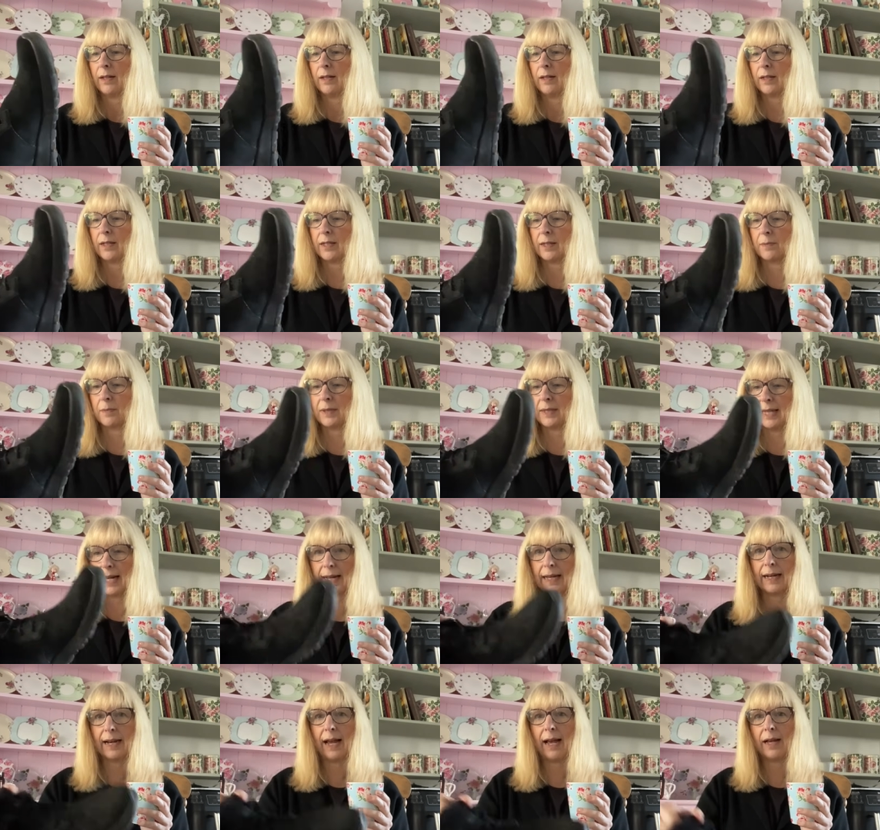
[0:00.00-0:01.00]
some
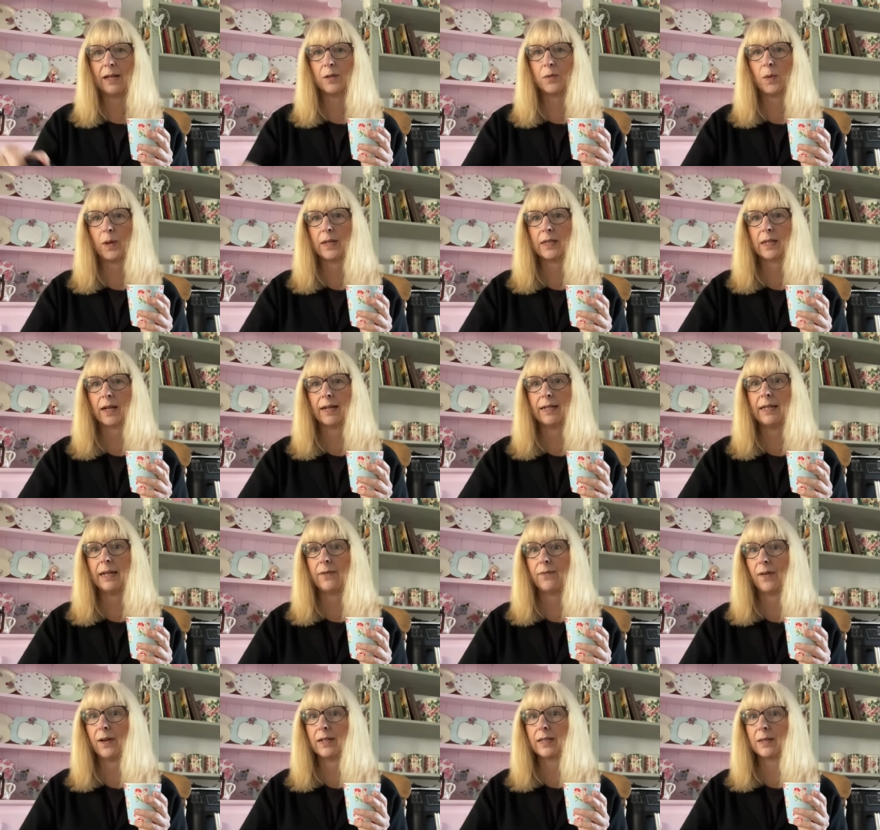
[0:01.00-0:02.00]
secondhand ones, and I did
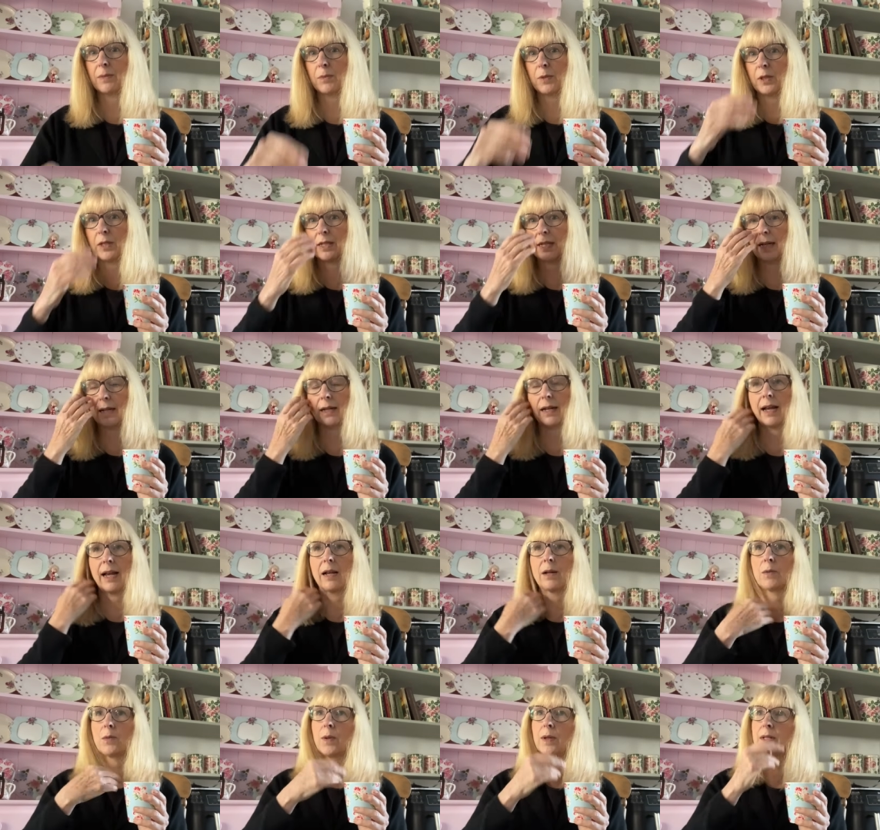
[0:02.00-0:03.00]
find some good
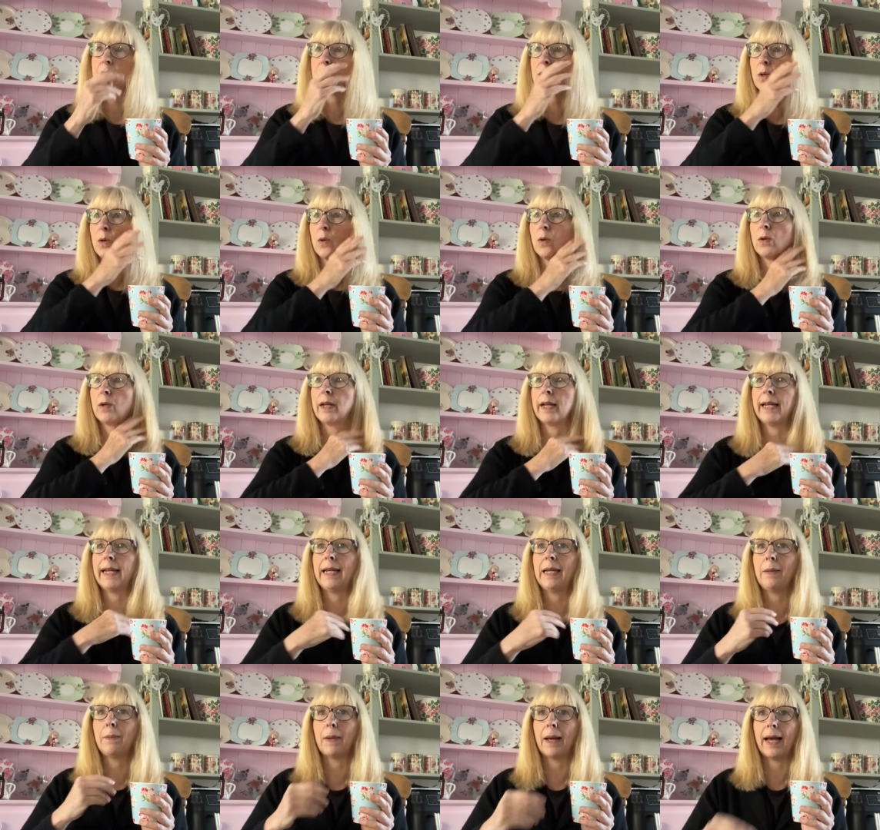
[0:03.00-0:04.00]
secondhand ones on
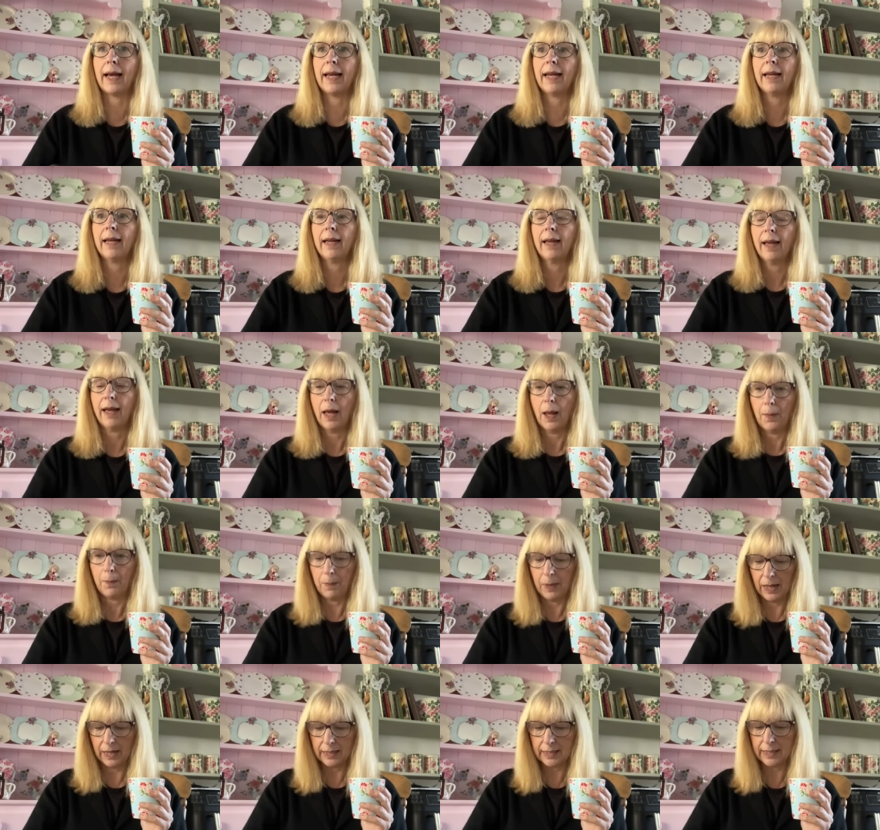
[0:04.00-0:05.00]
eBay,
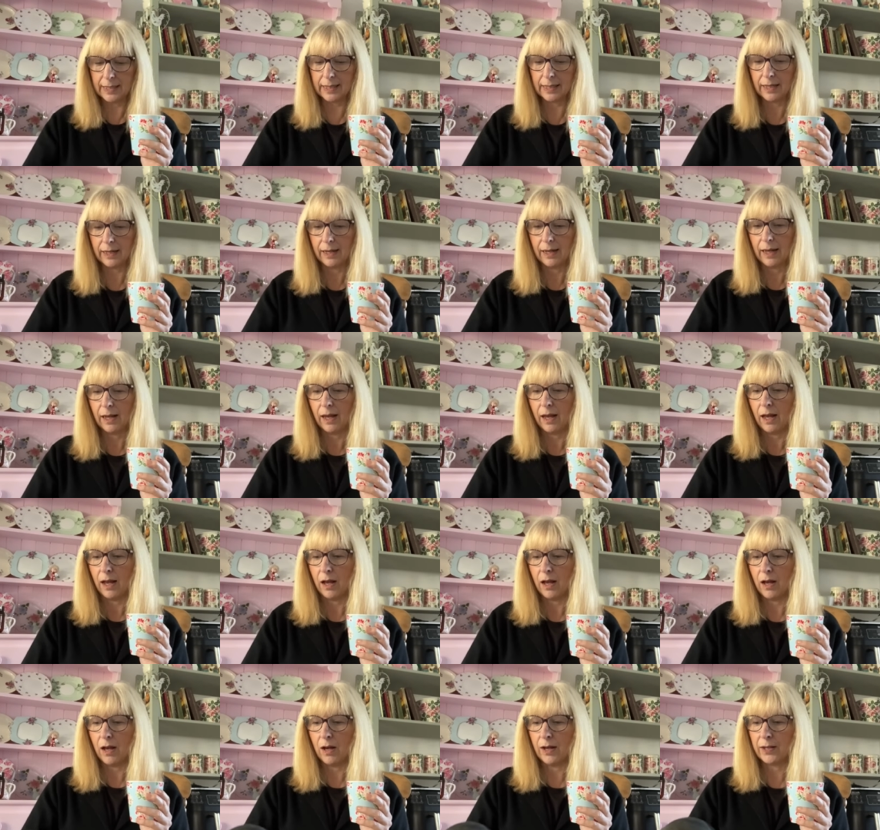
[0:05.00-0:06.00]
but
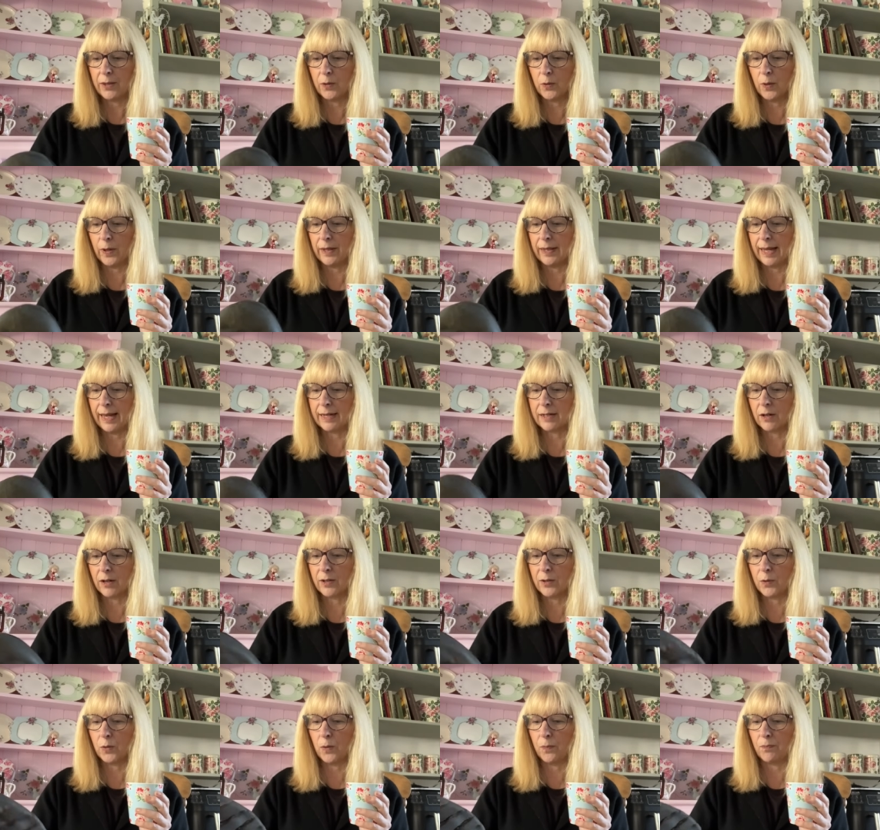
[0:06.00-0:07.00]
I thought, in the end, I
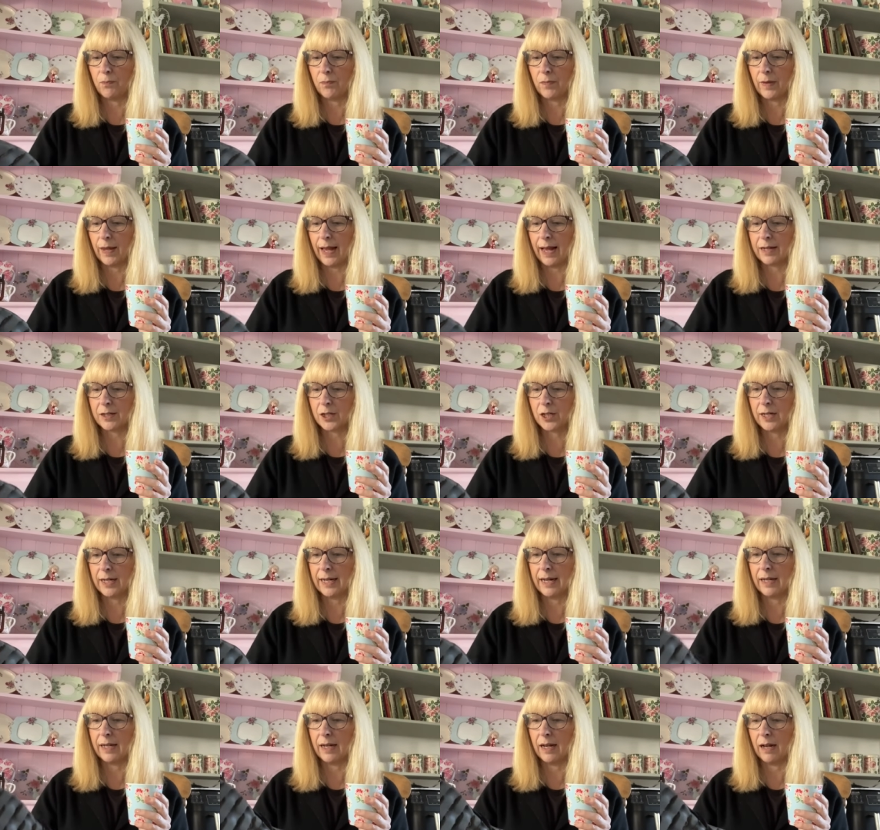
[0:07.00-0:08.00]
thought,
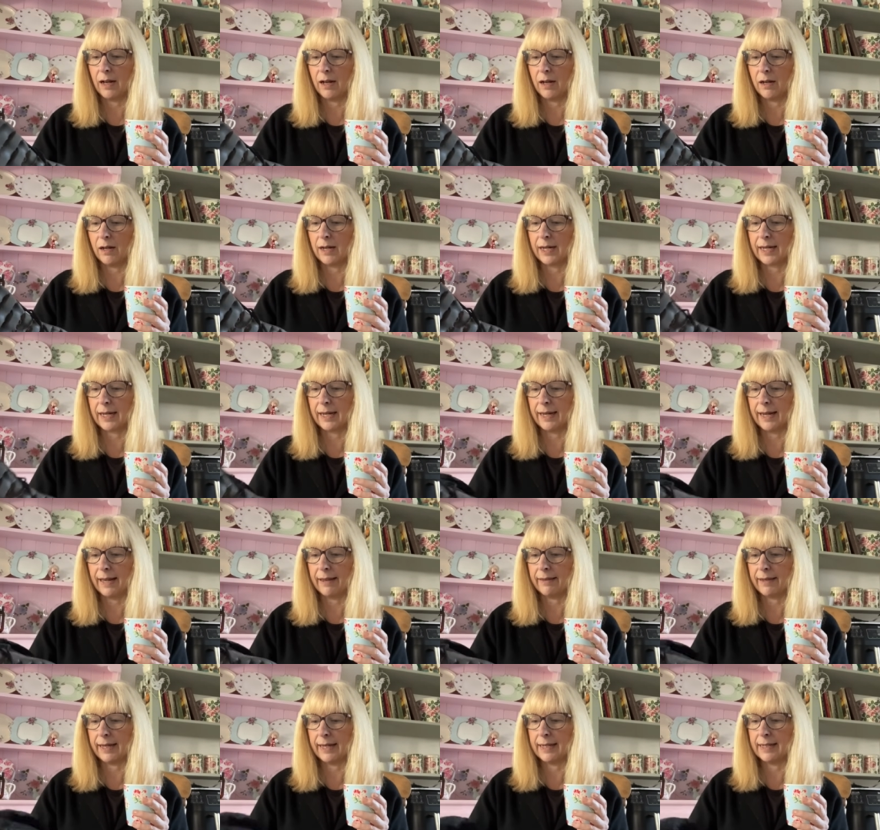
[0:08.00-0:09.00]
actually, I can get
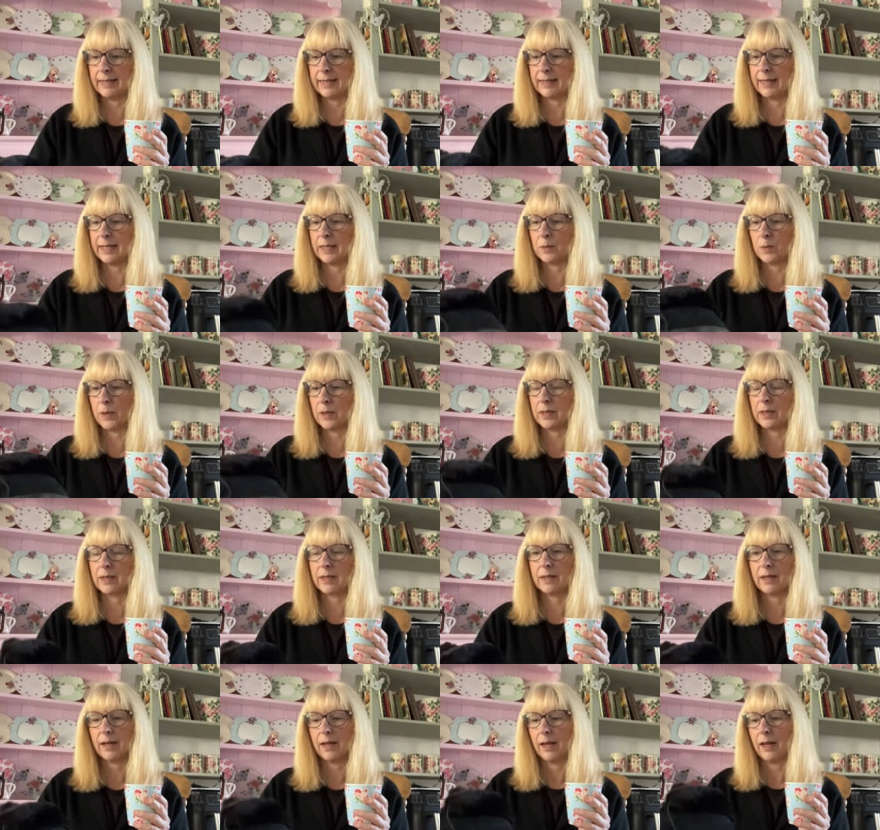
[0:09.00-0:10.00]
these. These
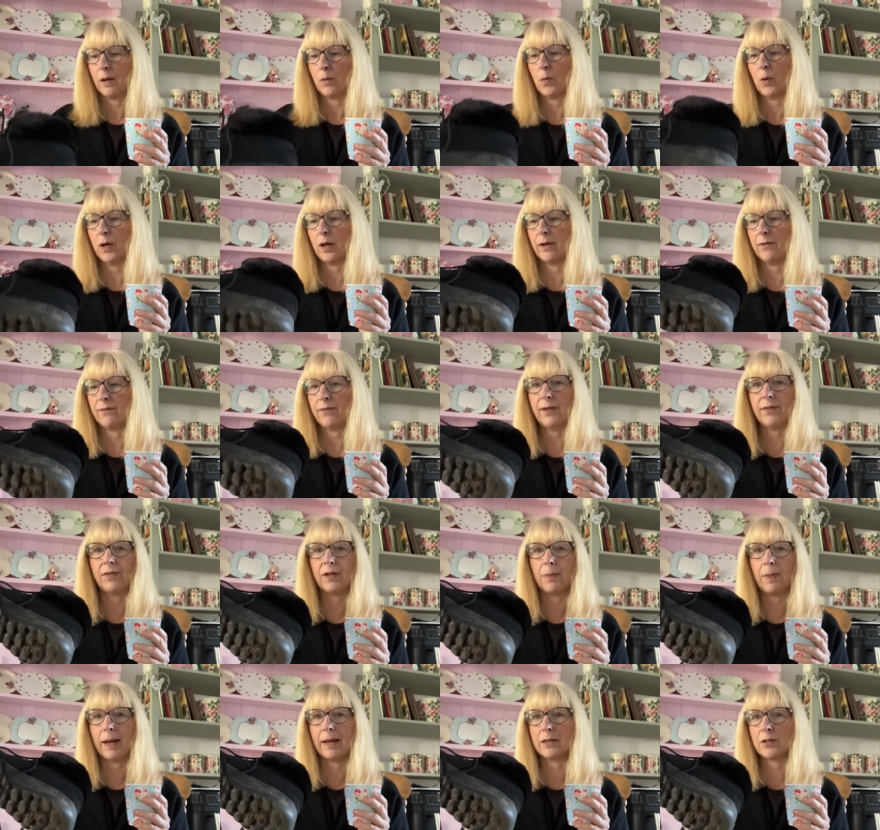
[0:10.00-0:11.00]
ones were
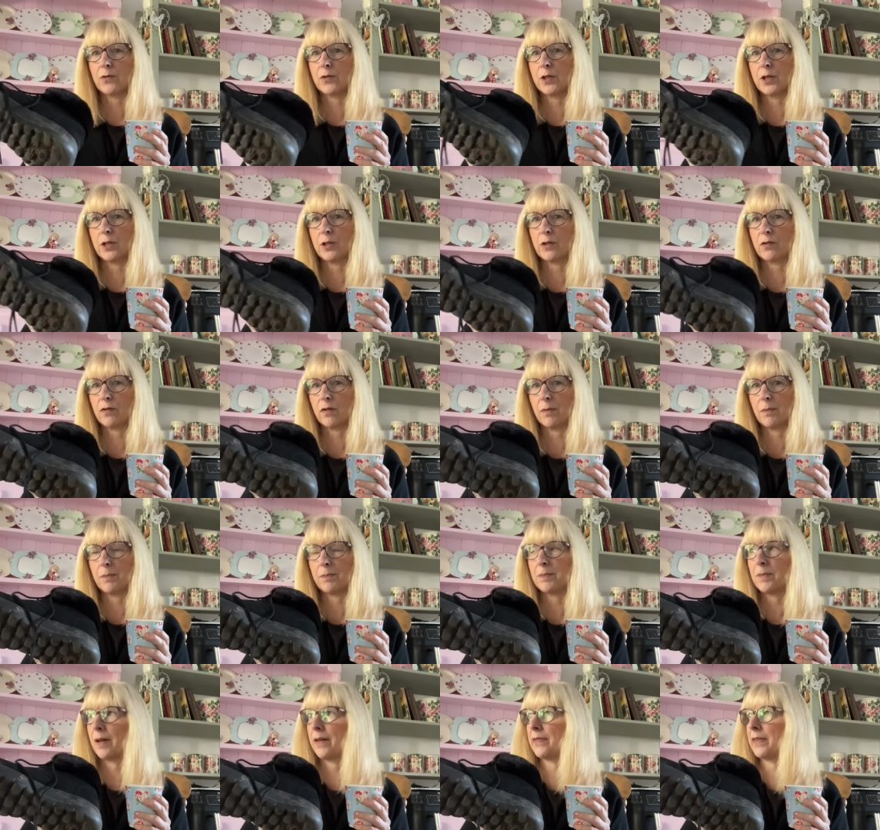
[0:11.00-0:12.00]
£50 reduced
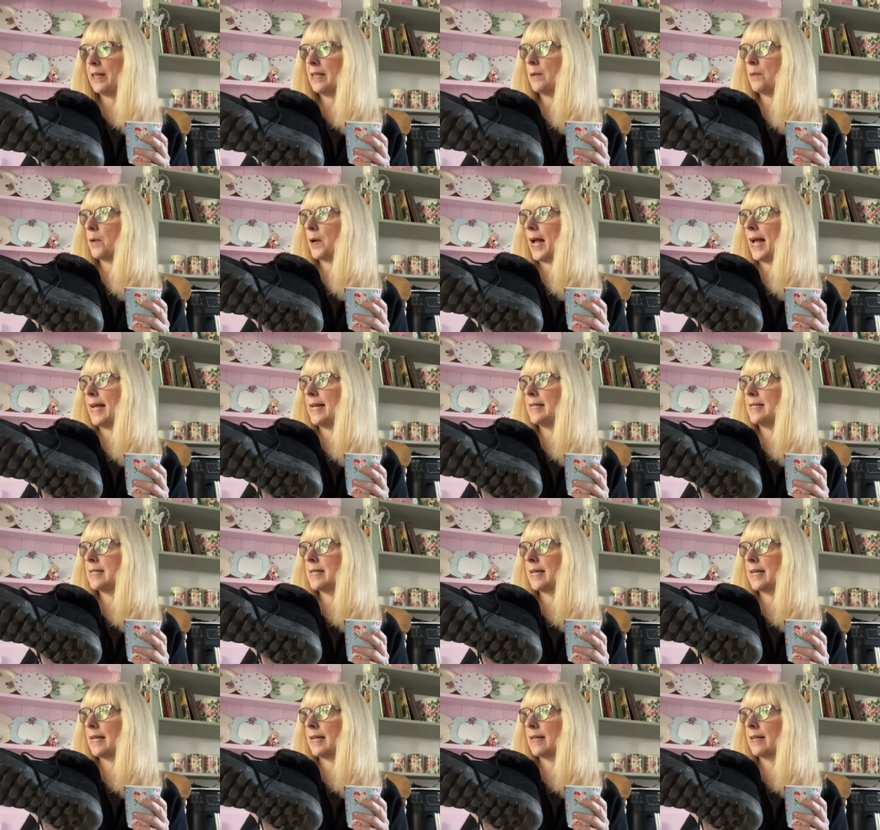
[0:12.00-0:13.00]
from, I think they were
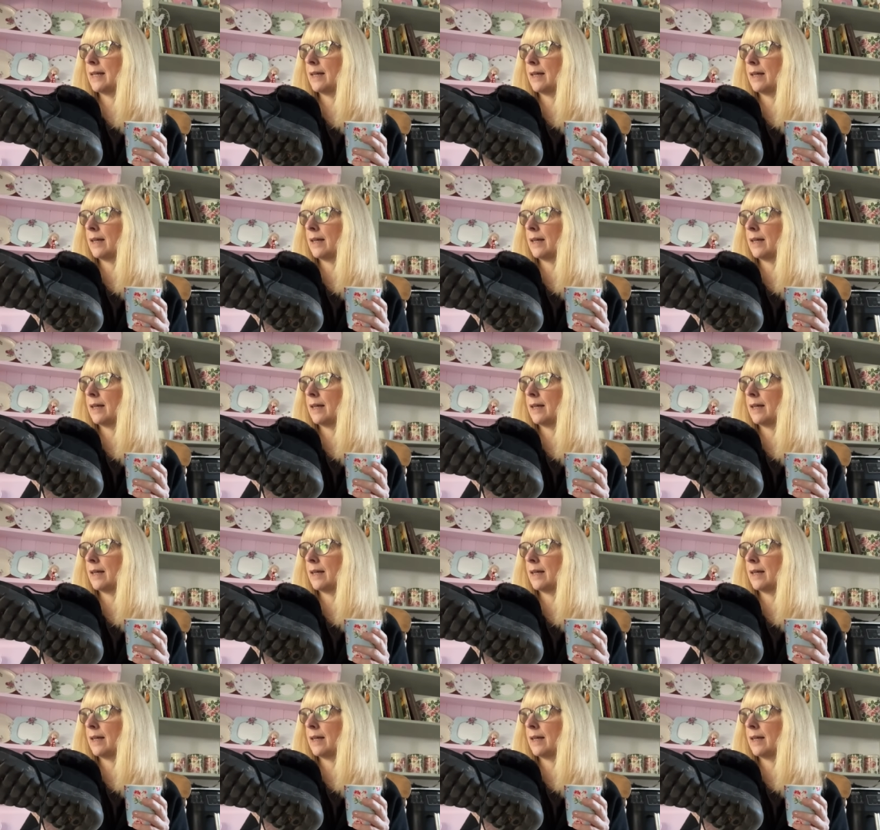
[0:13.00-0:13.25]
80.